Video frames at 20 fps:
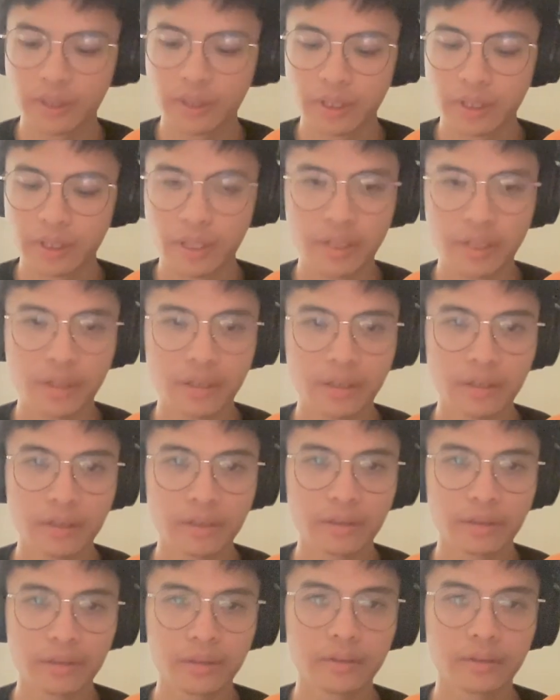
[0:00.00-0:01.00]
I kind
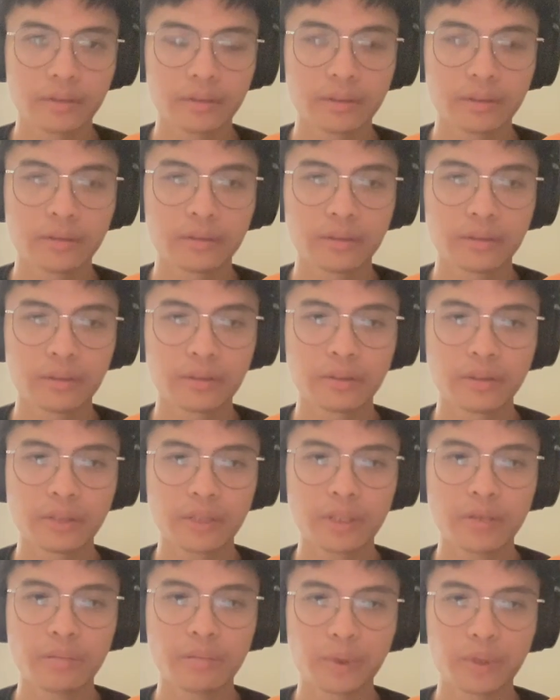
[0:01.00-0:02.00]
of
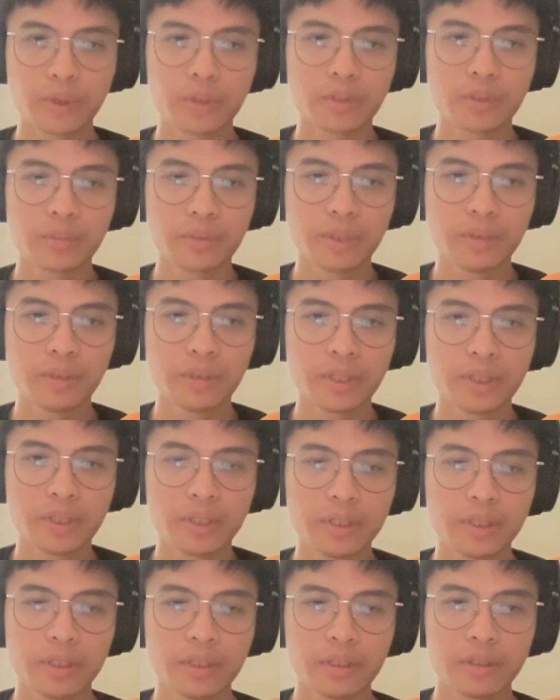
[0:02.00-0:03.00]
pushed me
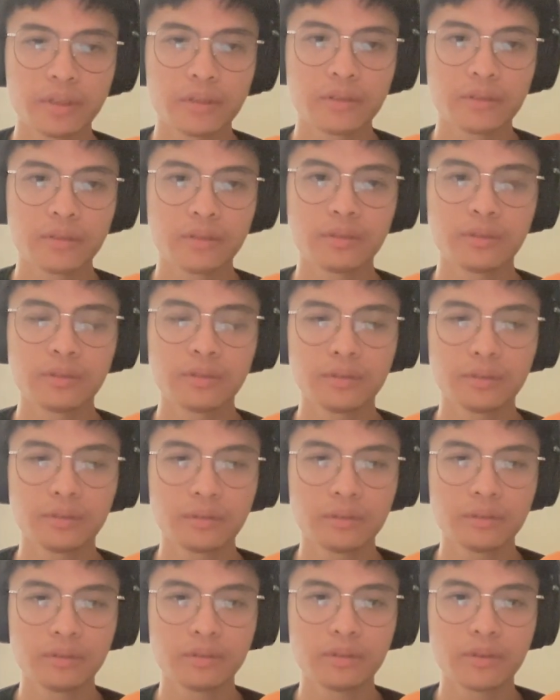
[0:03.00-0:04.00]
really
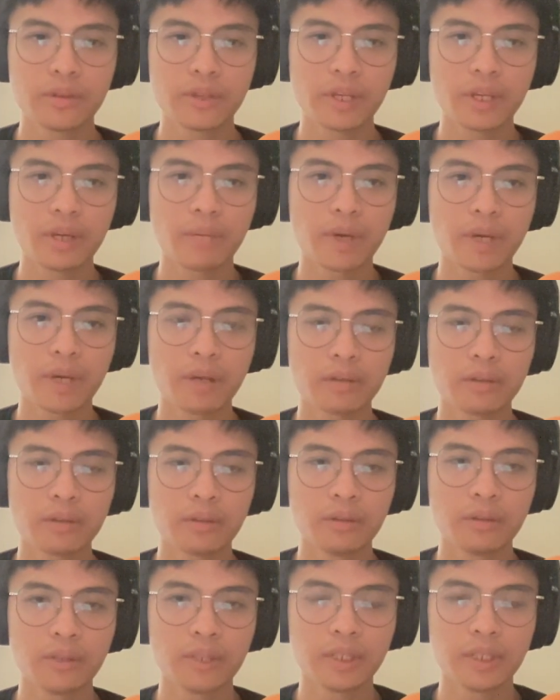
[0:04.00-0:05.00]
to think about
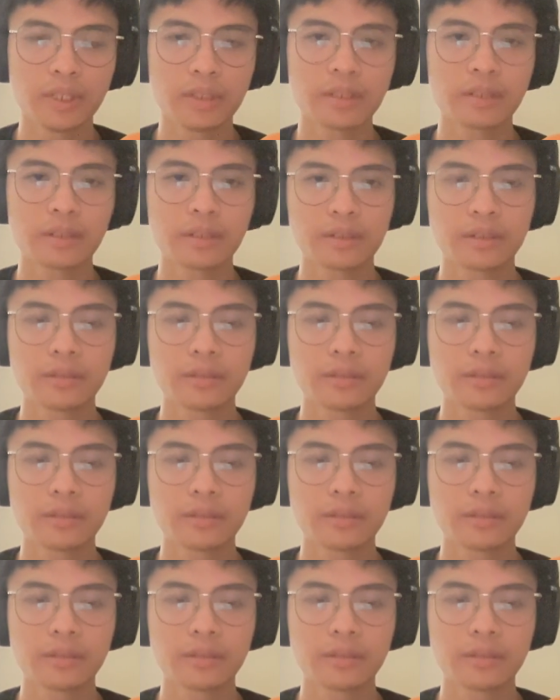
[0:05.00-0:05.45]
going here,